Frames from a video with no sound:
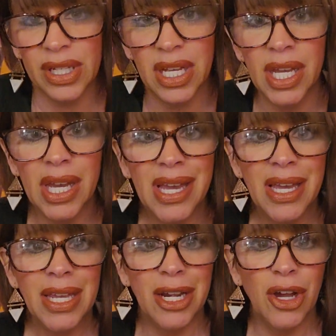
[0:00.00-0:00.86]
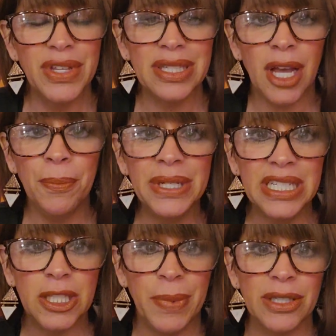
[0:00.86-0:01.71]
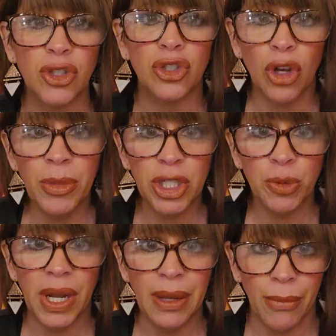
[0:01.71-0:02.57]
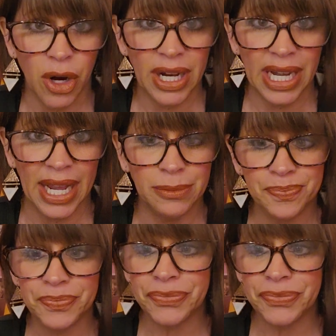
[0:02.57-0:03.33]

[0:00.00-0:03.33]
And, these companies spend so much money marketing,